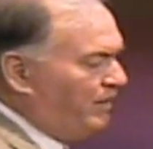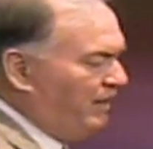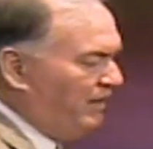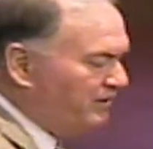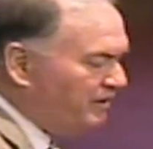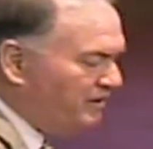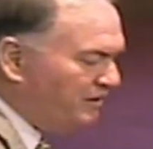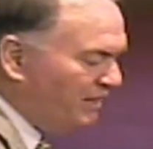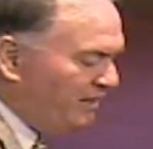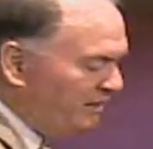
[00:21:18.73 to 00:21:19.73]
And then
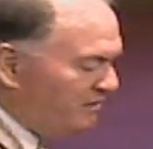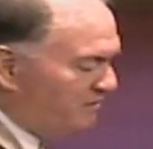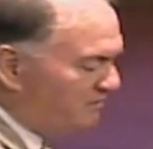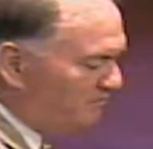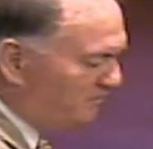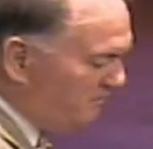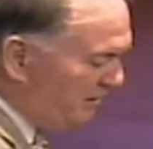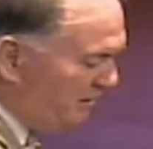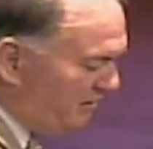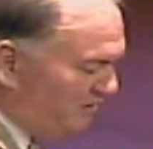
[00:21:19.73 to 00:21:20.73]
he lets it
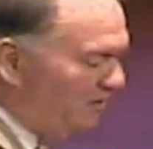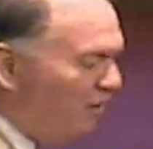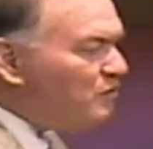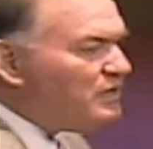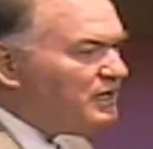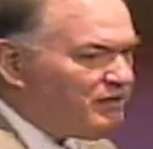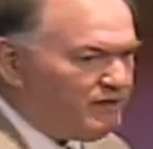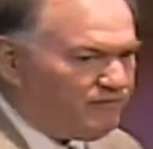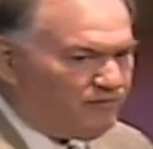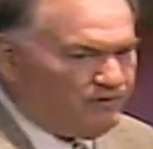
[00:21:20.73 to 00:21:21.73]
be totally
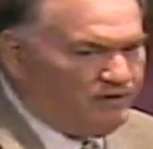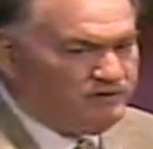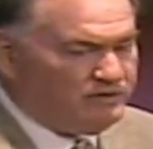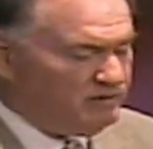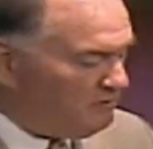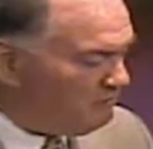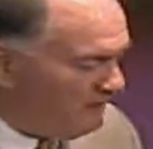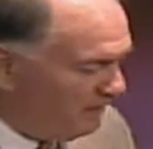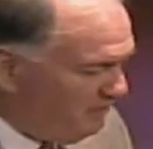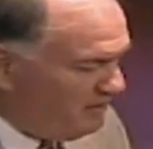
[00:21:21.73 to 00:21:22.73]
clear for us, it,
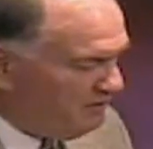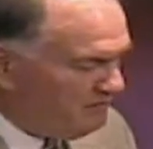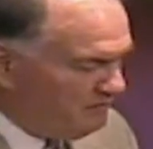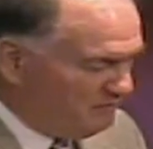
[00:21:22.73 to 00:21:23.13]
I think